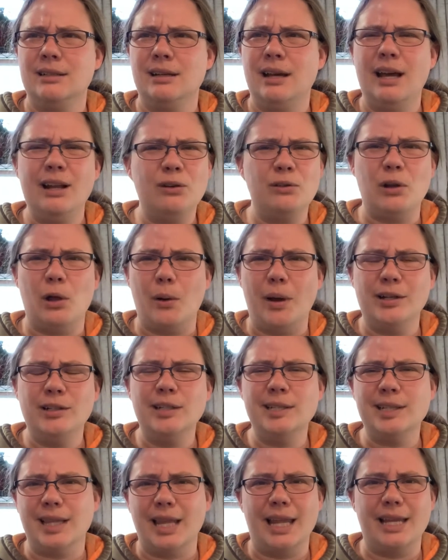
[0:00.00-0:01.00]
I don't know. I
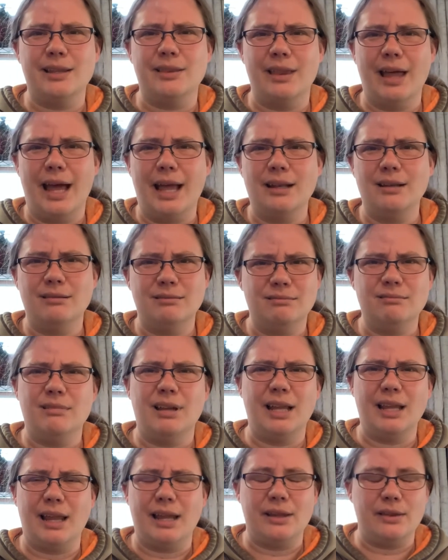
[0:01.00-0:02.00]
just like that. I
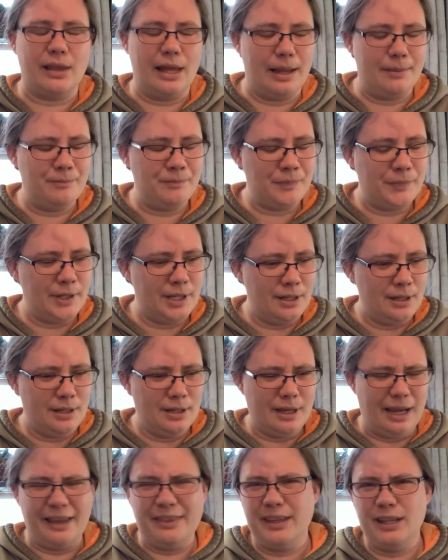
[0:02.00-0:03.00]
like that.
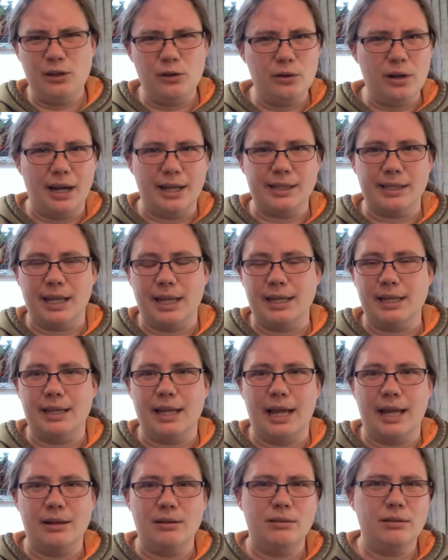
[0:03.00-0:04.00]
I think you guys like
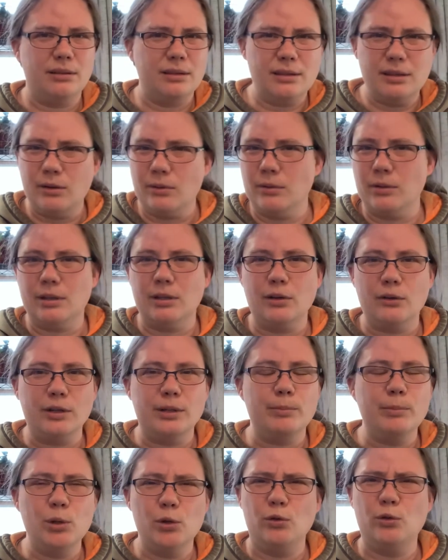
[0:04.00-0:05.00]
that. There's
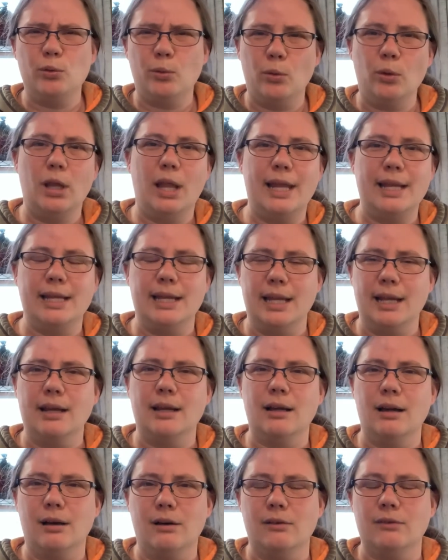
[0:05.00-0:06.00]
mutual liking
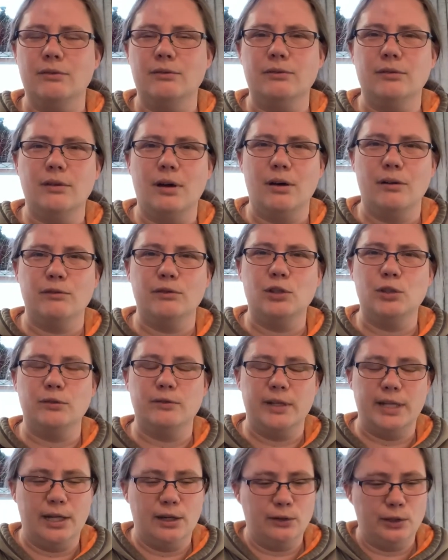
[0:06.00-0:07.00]
of 2
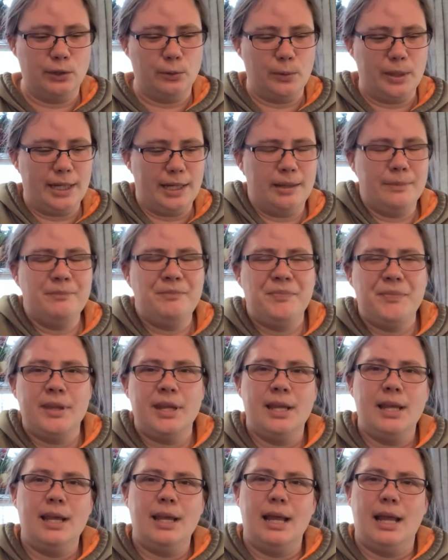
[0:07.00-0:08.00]
videos a week.
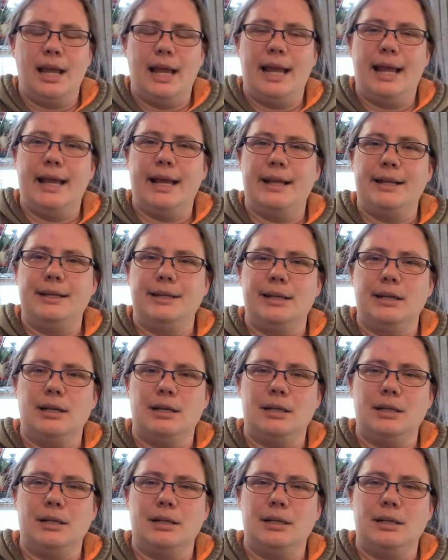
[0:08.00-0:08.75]
And,